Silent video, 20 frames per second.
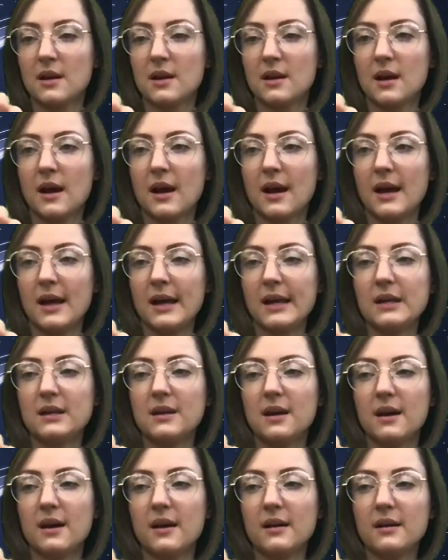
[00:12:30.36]
Kai
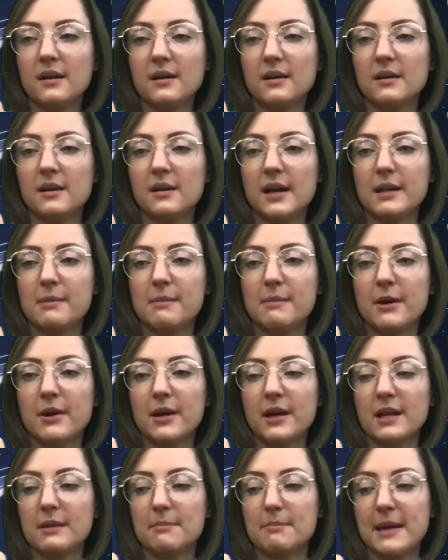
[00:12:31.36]
Young, An
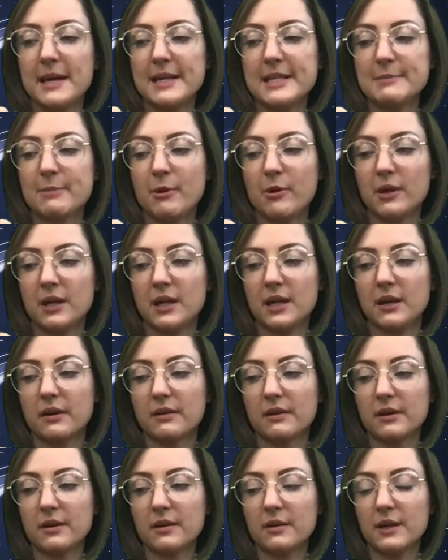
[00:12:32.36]
American Baseball
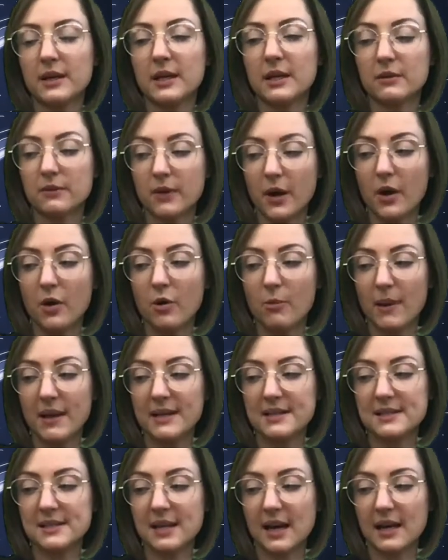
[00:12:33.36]
Hero
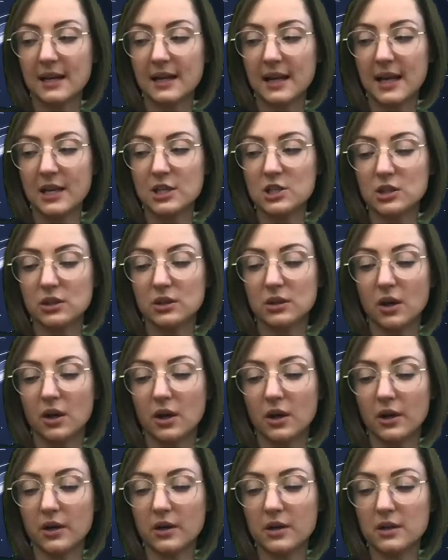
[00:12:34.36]
by Scott H.
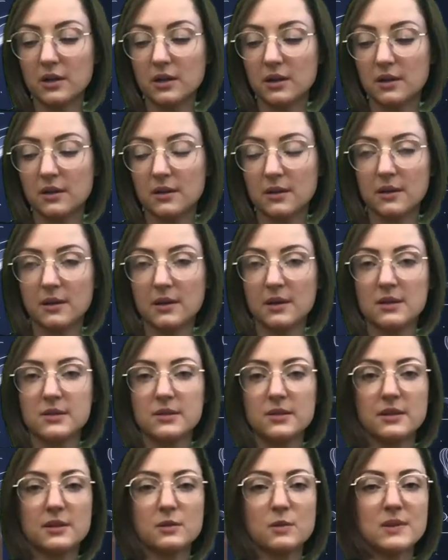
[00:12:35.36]
Longard.
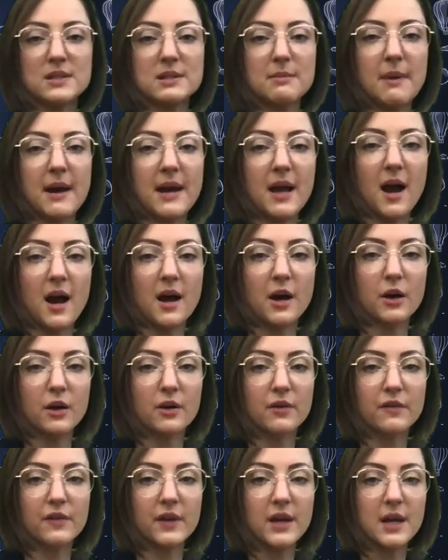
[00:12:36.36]
So this one's a
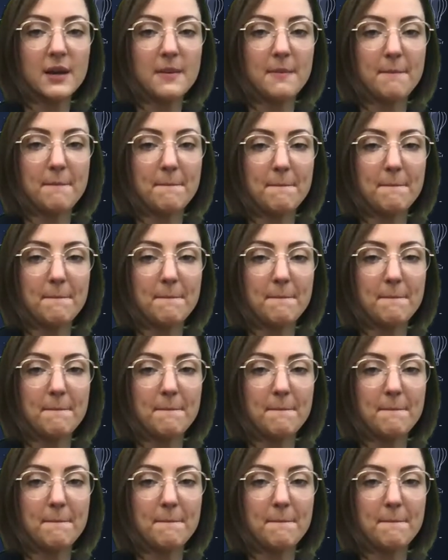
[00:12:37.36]
biography.